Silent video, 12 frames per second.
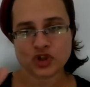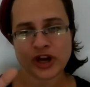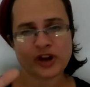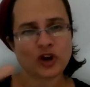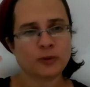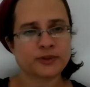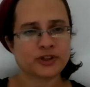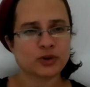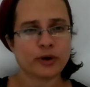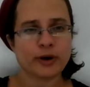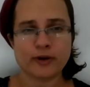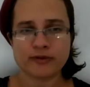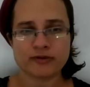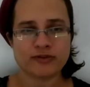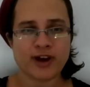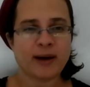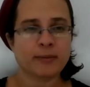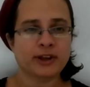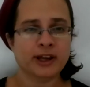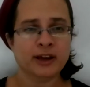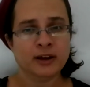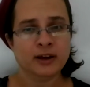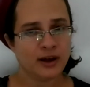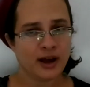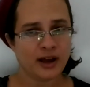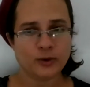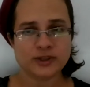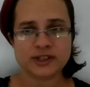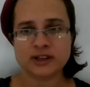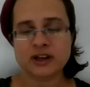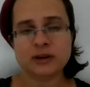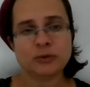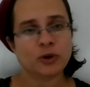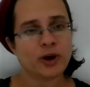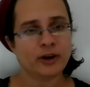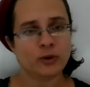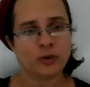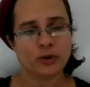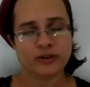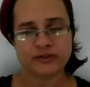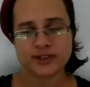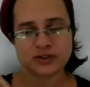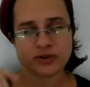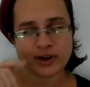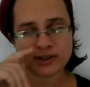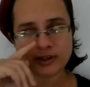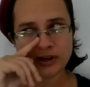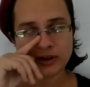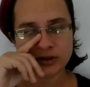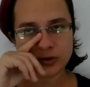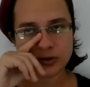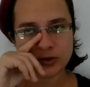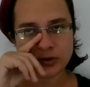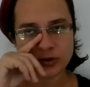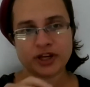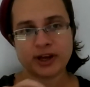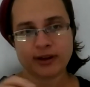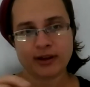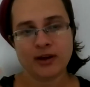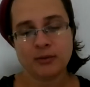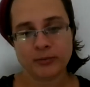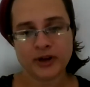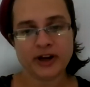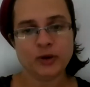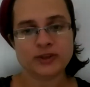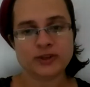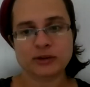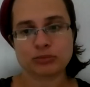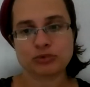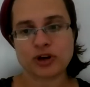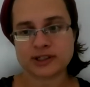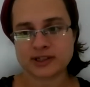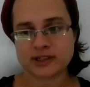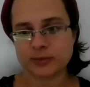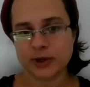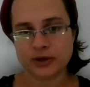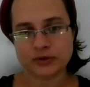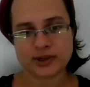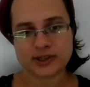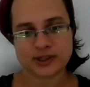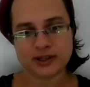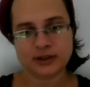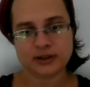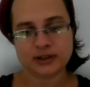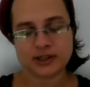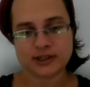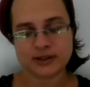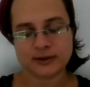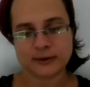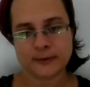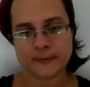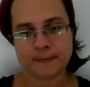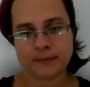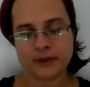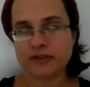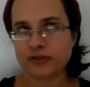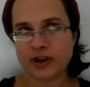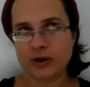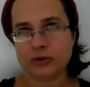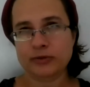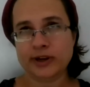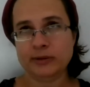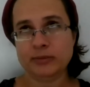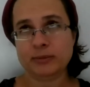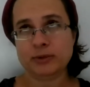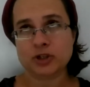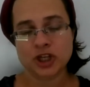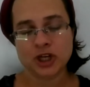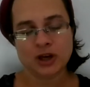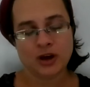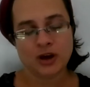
Jacob's story of a family. I know it's in Hebrew, I don't know if it's translated into English yet but I know it's in the process of being translated, at least, if not already published.